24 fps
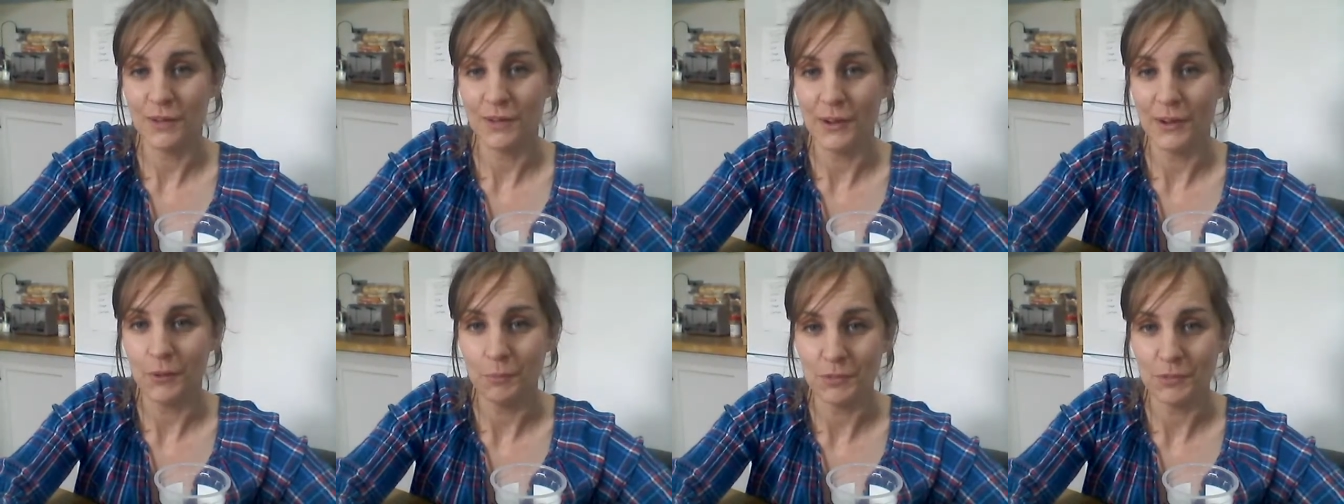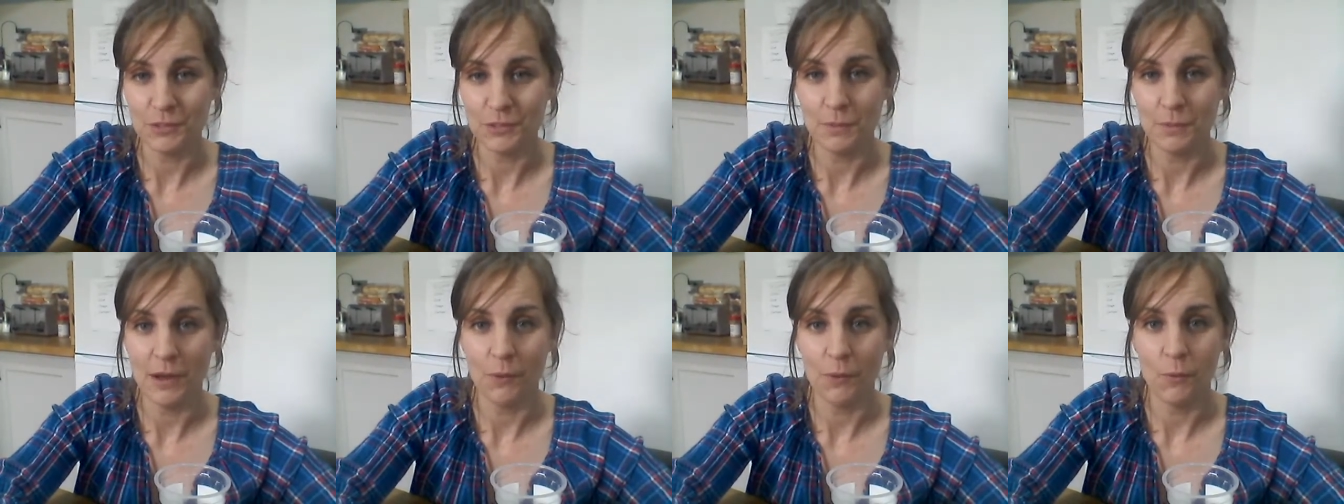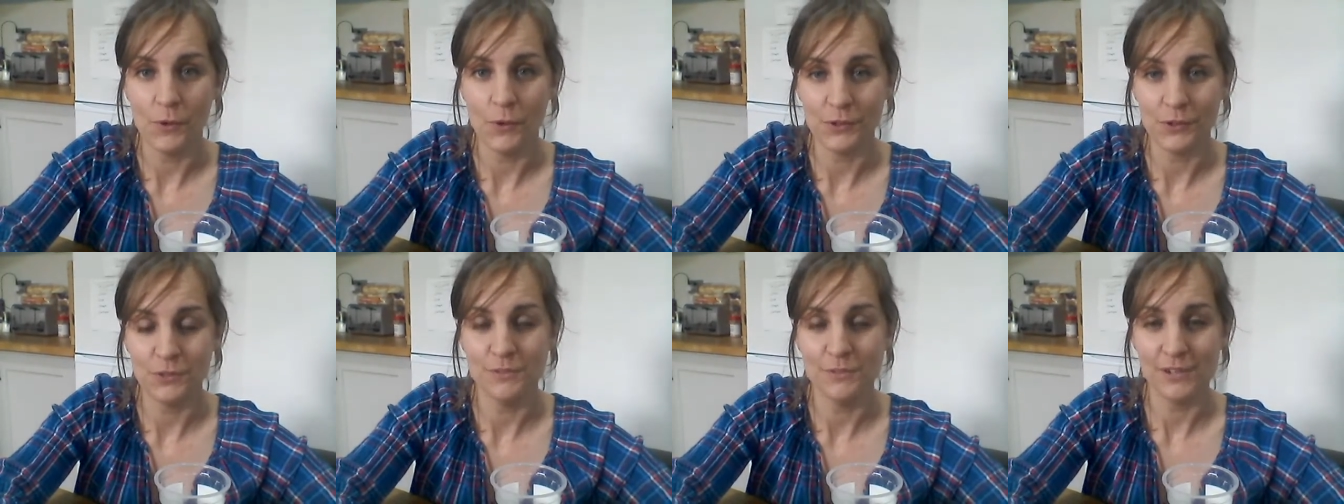your helpers about
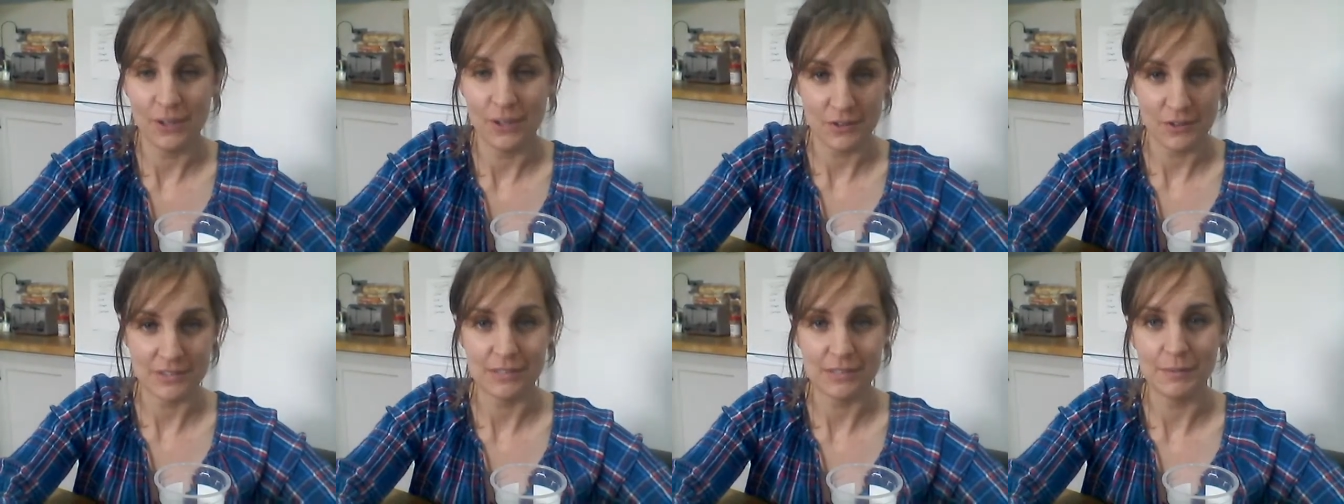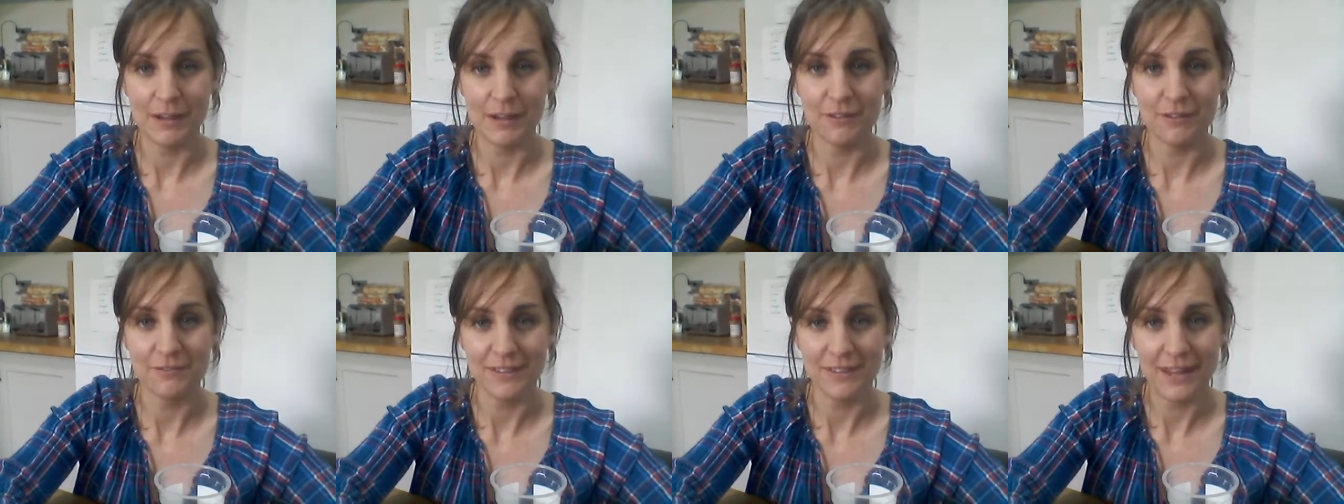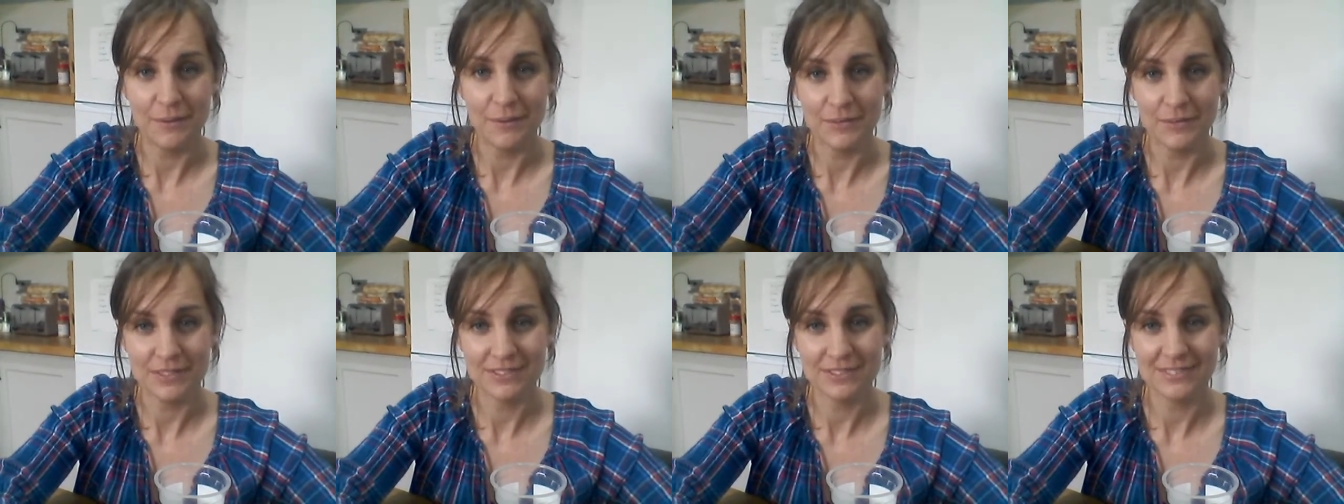what you've learned about
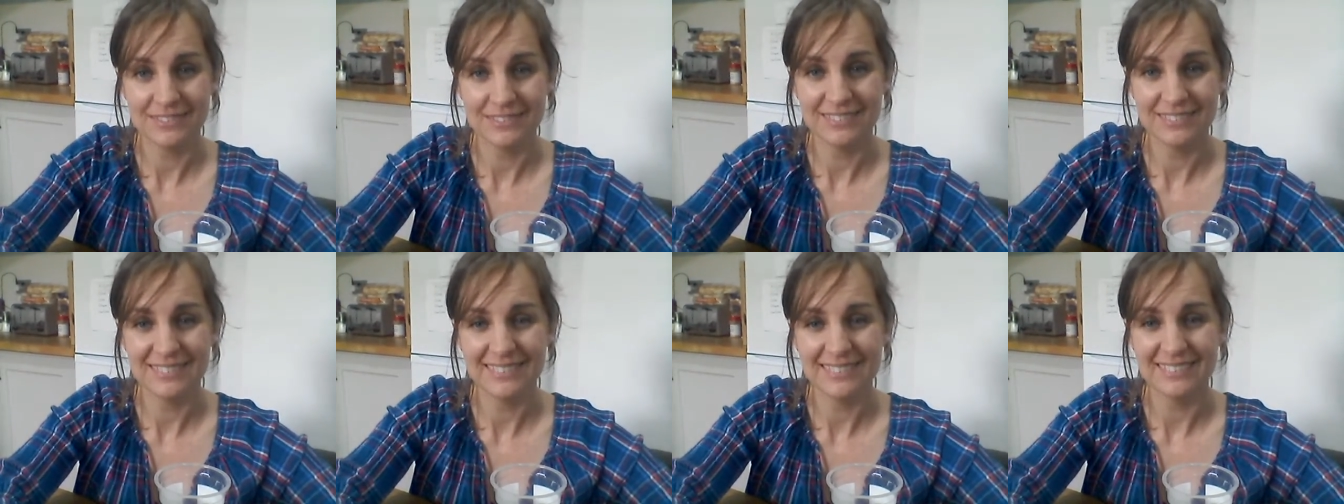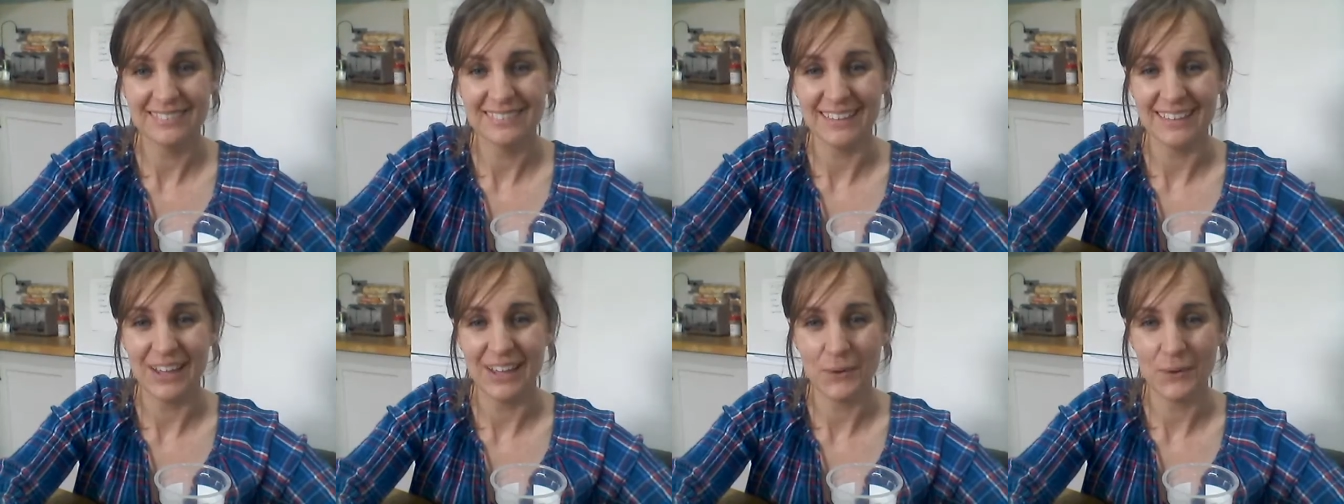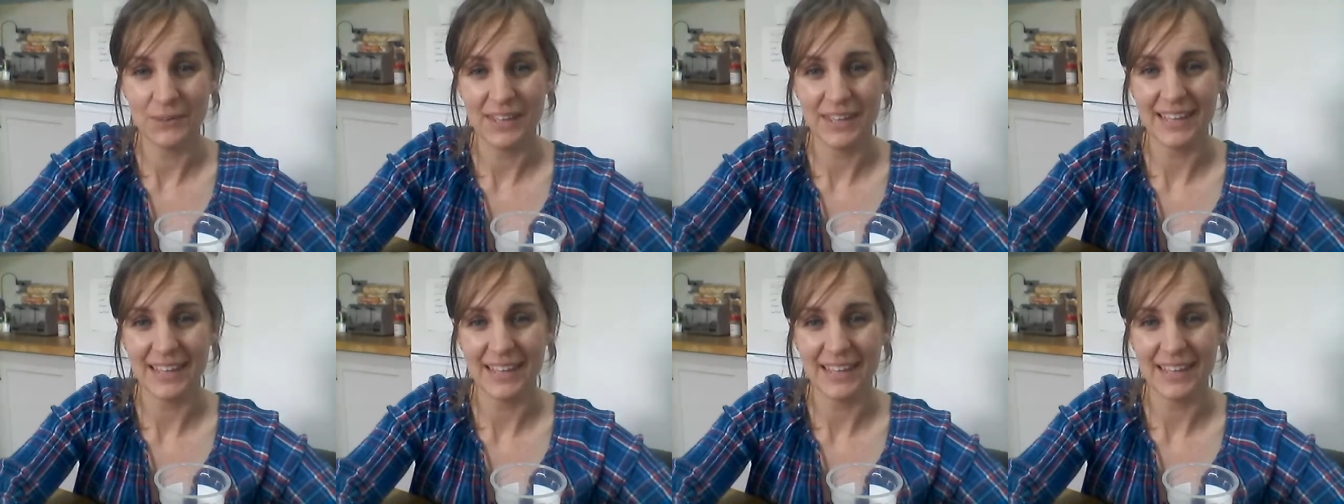flowers.